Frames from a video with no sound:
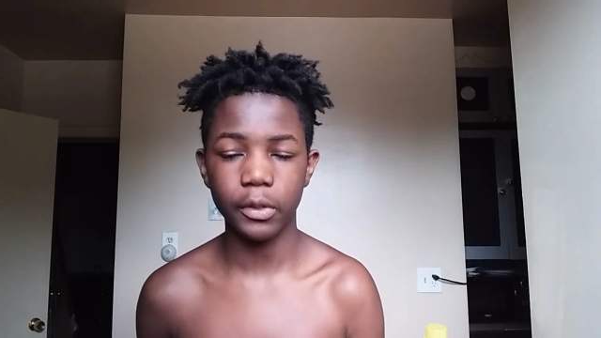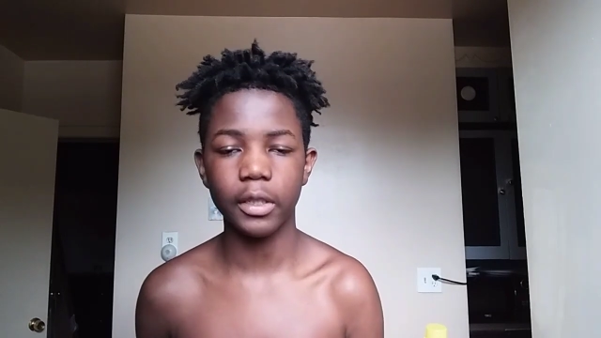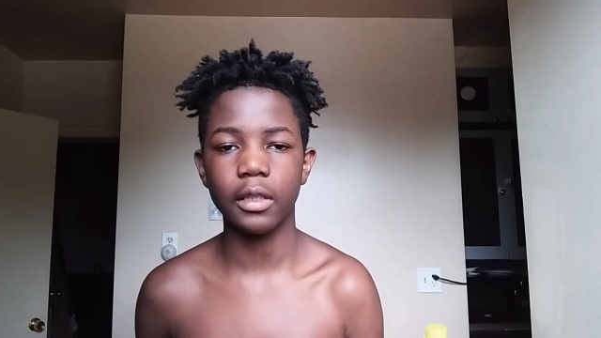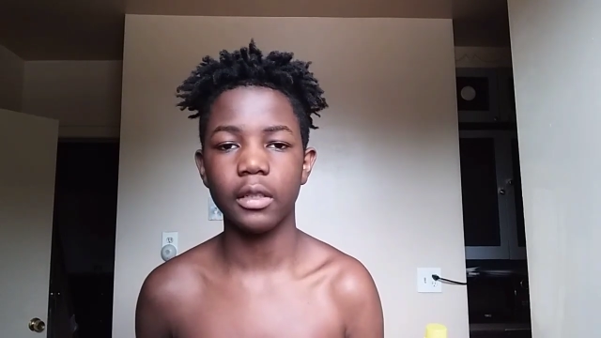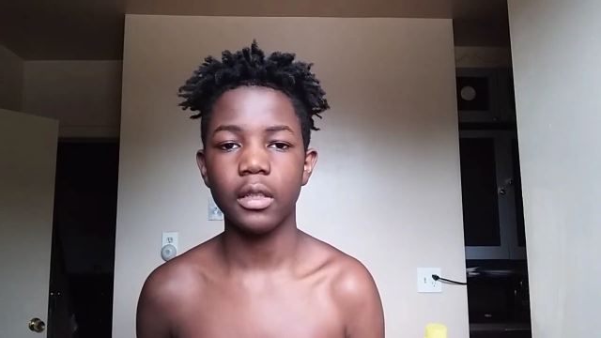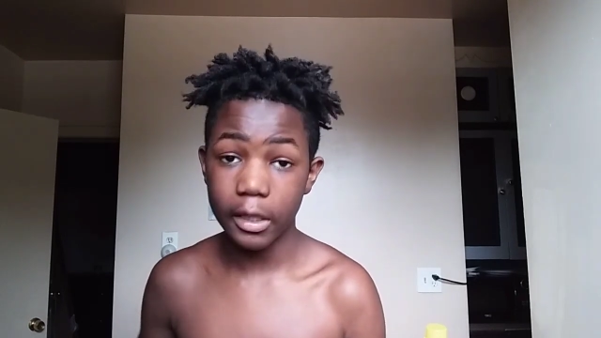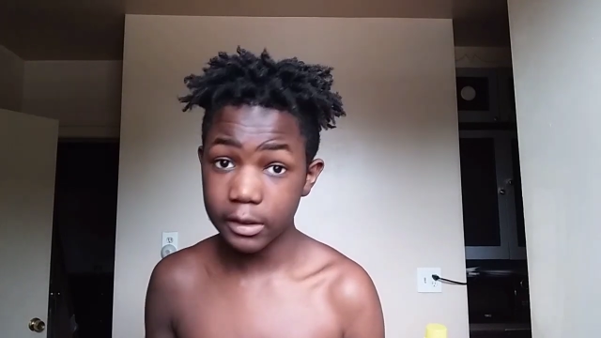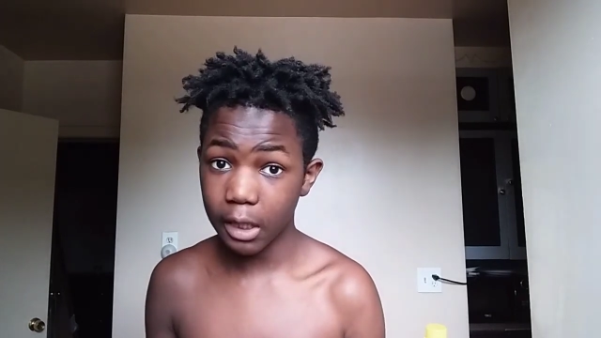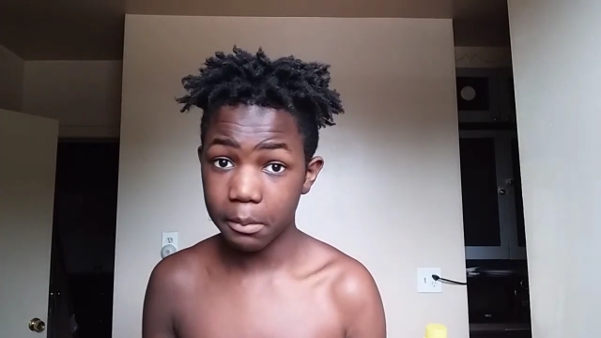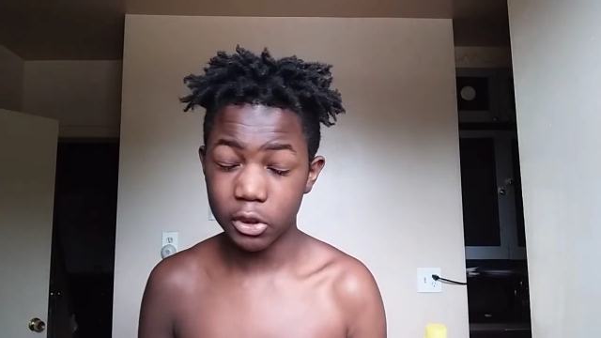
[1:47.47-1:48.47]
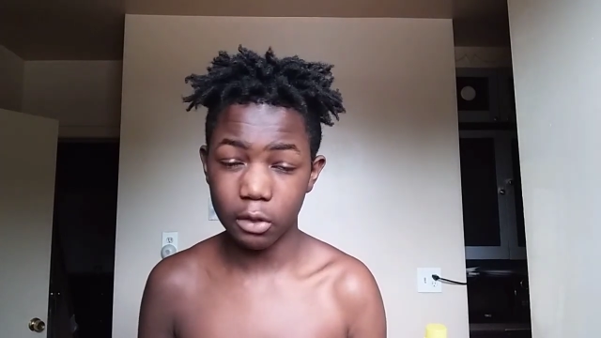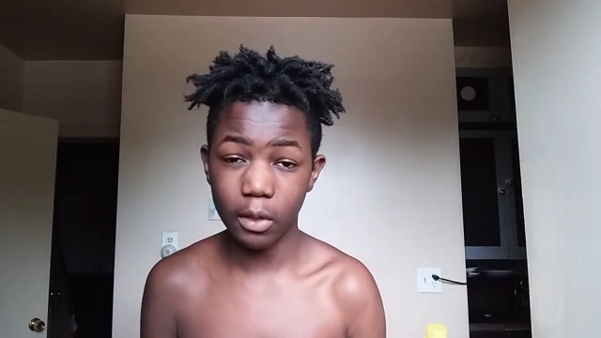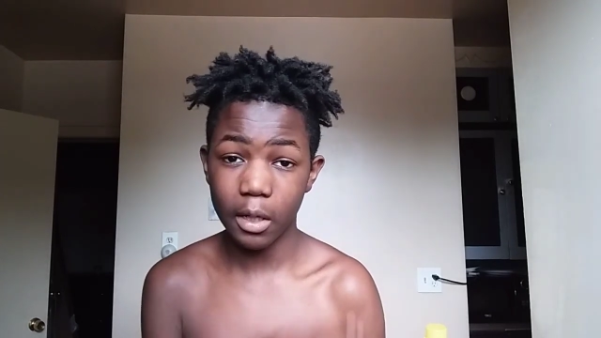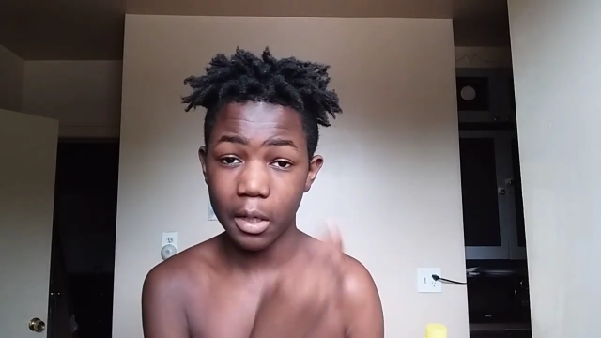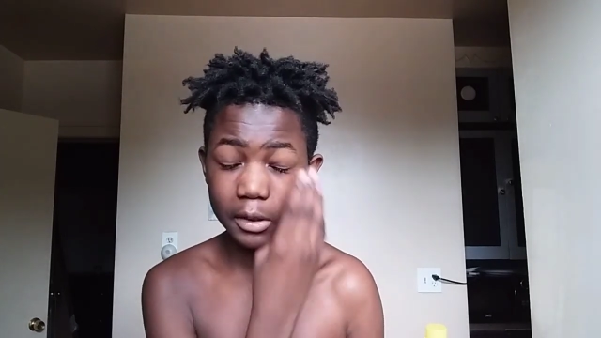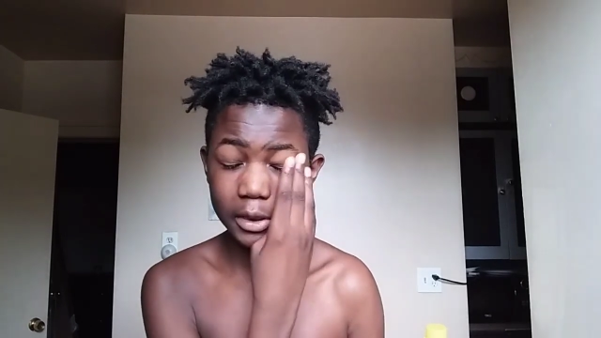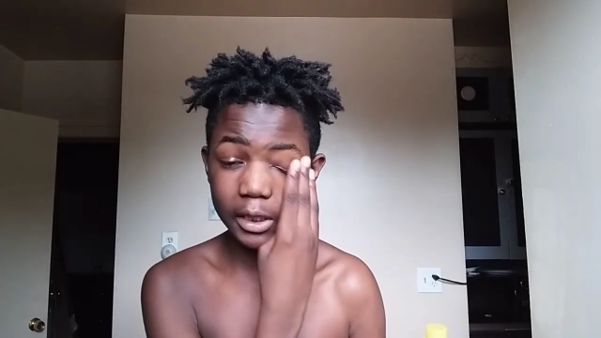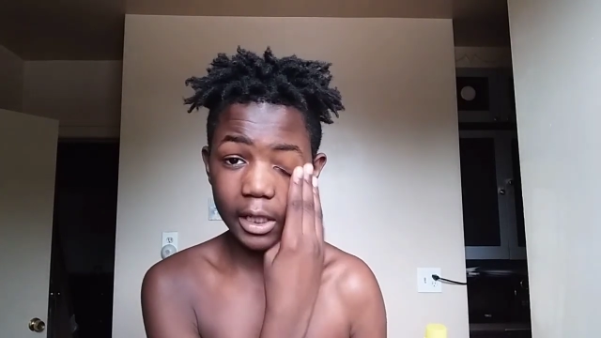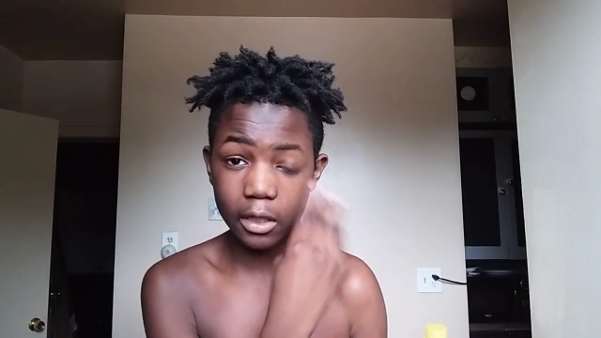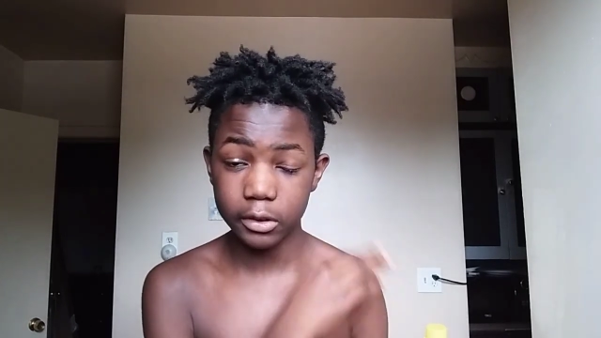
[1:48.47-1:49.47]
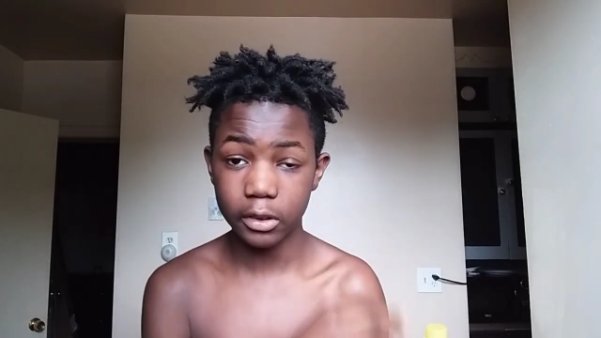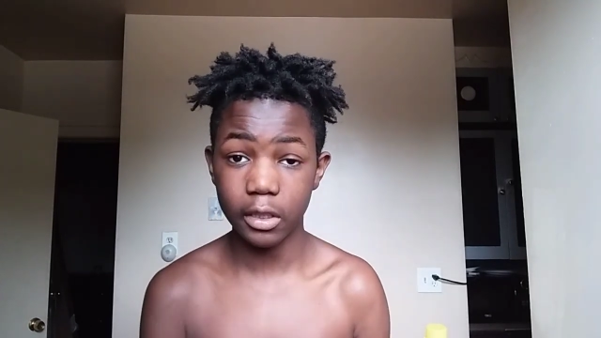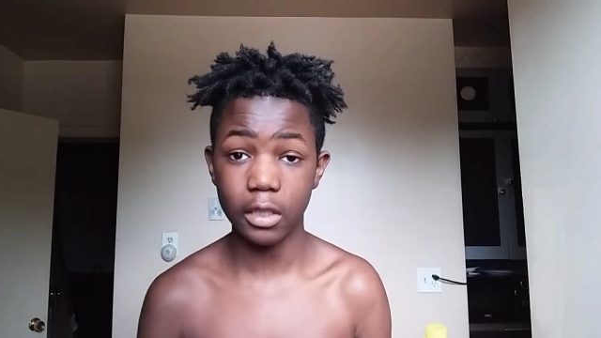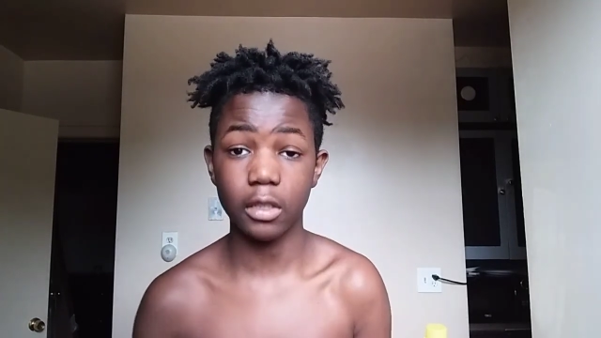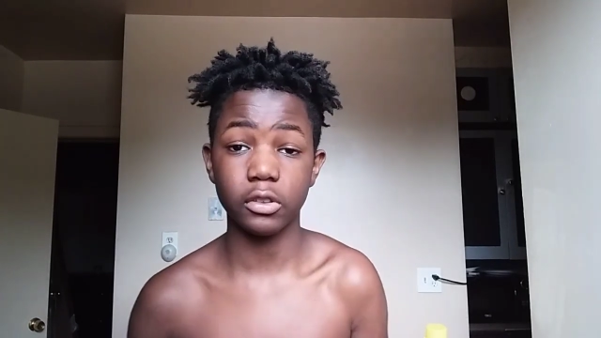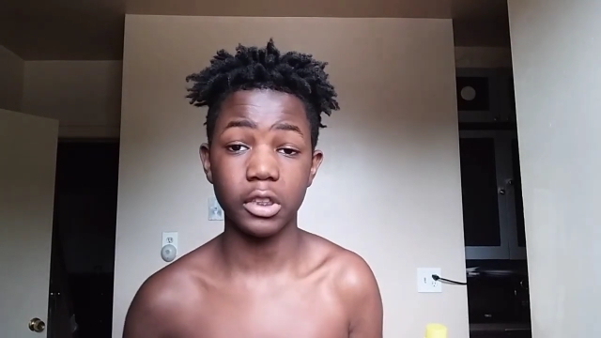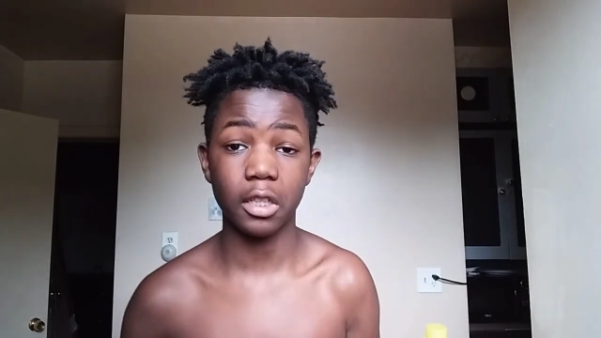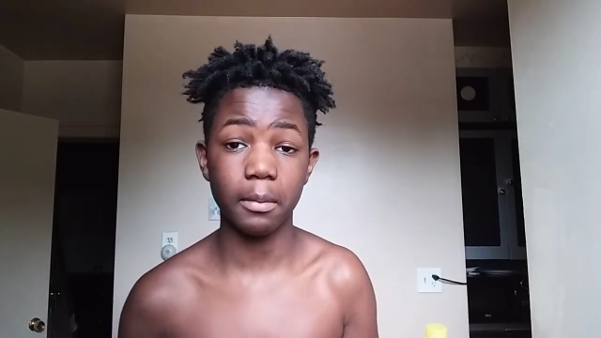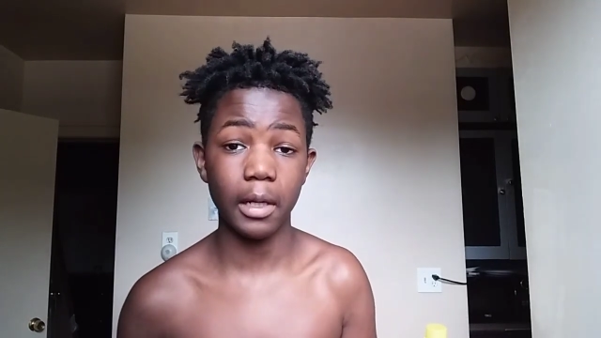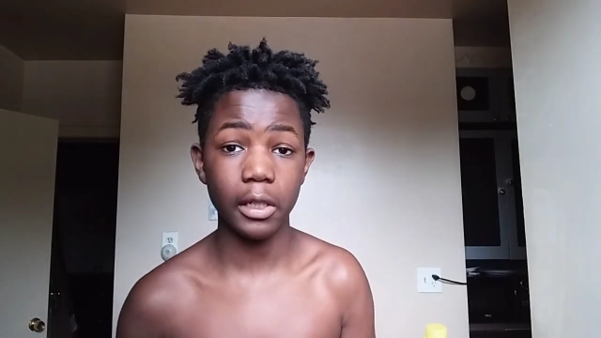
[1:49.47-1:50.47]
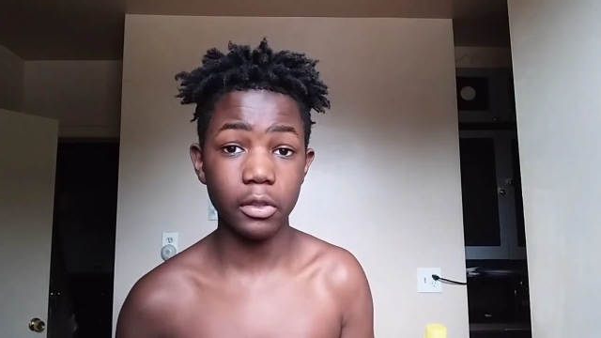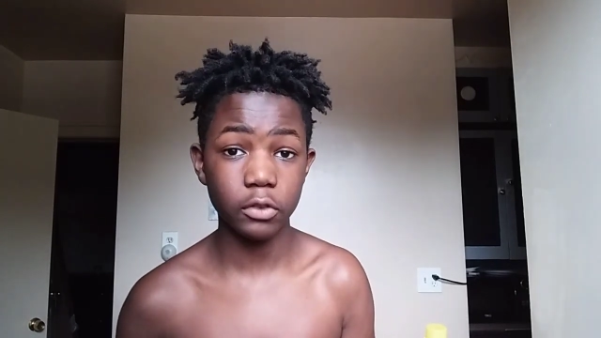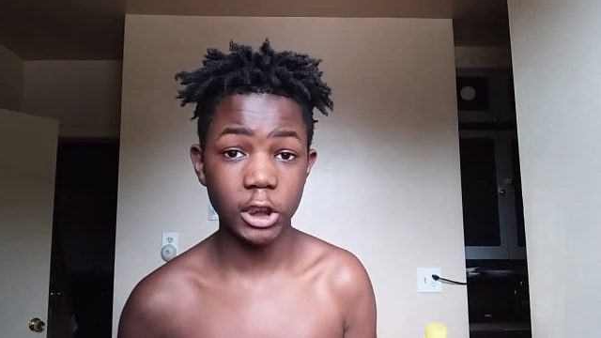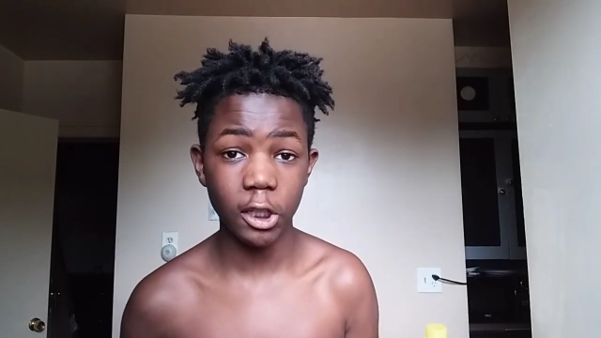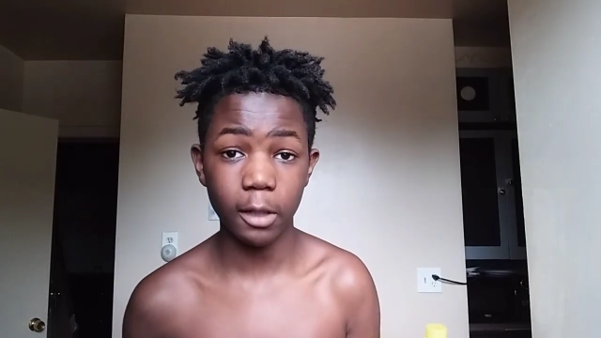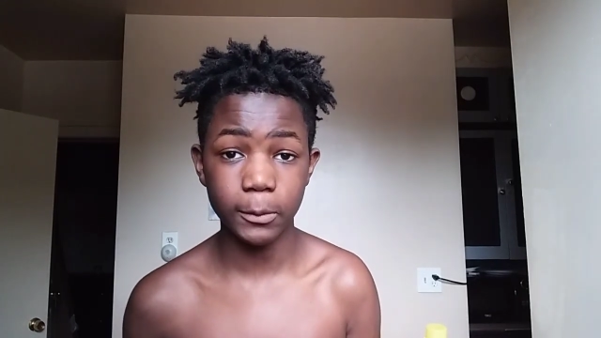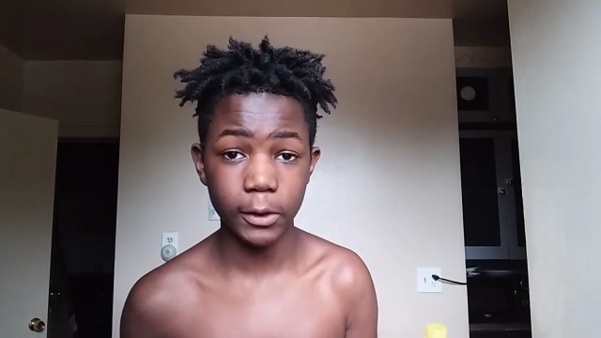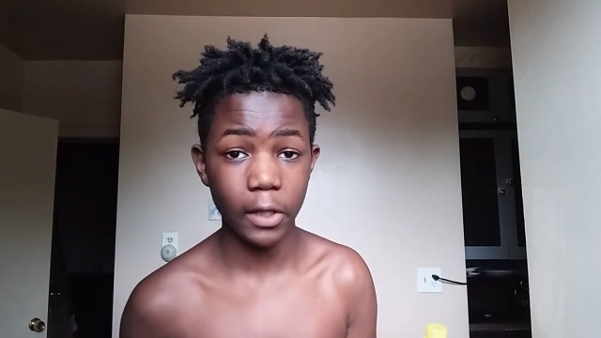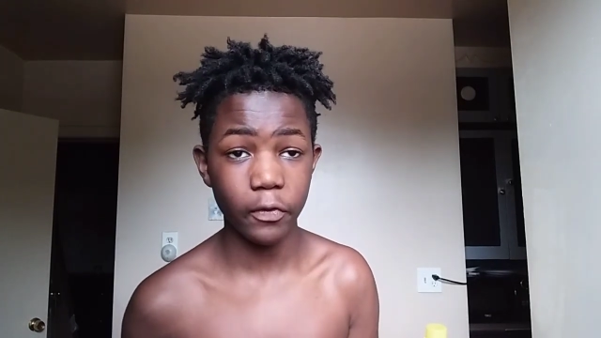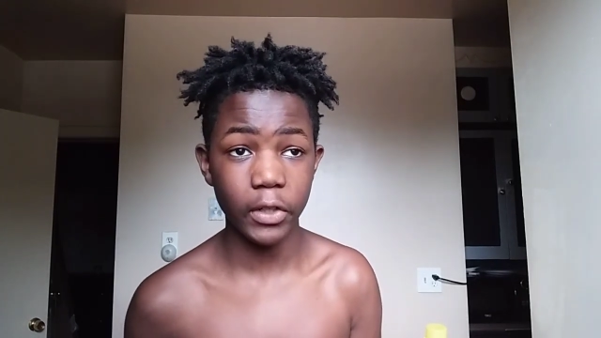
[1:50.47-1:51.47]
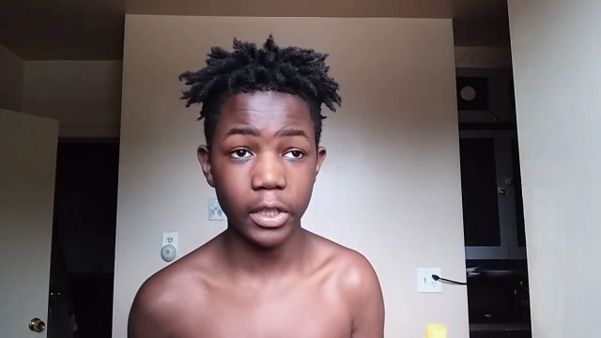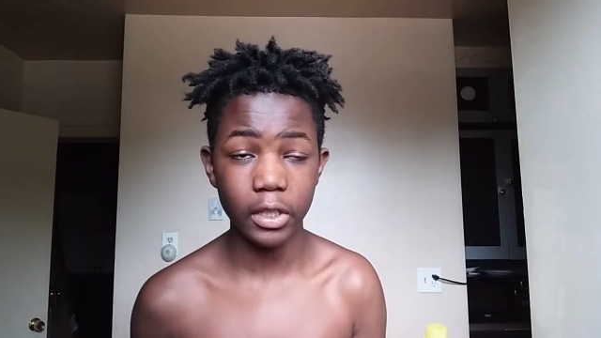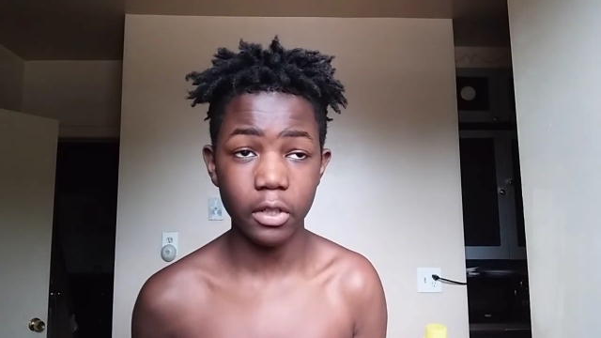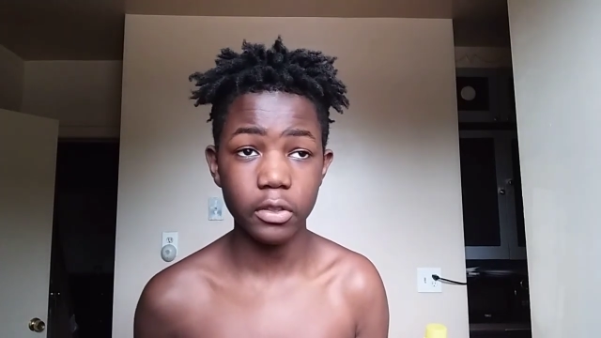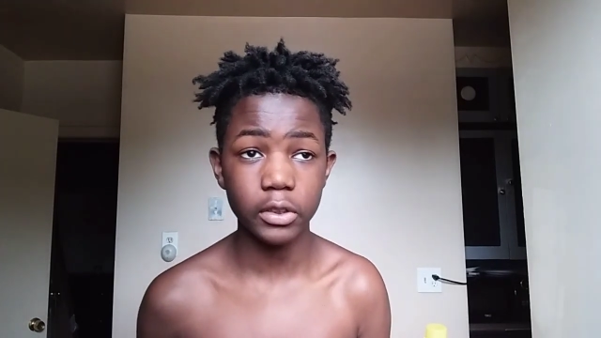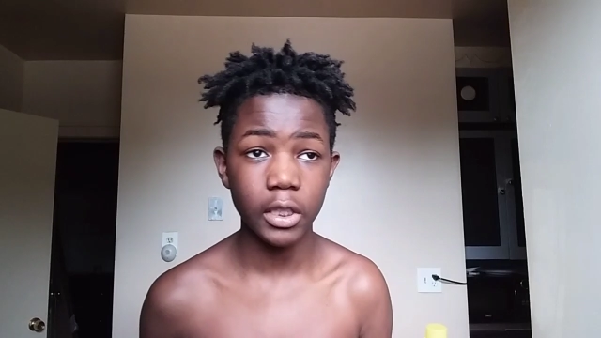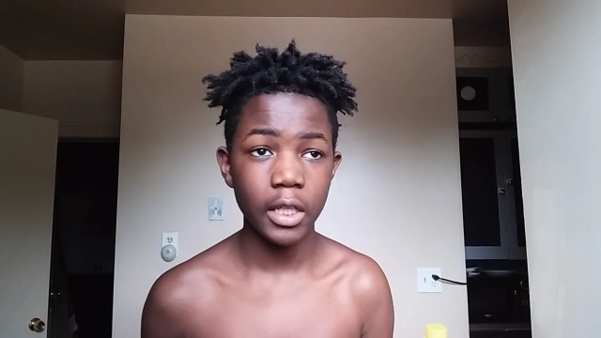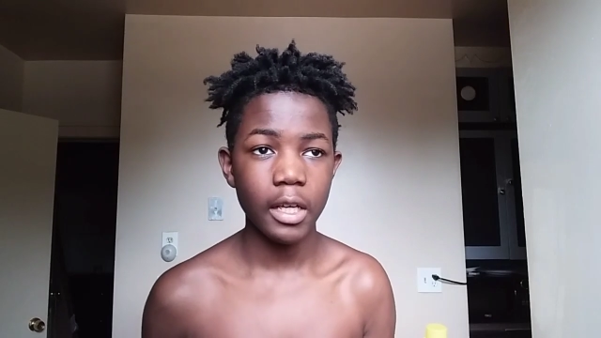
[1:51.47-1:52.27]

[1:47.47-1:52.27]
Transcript: Well, his name is Jawan Hunter now. So y'all can go check him out. He do top dread videos.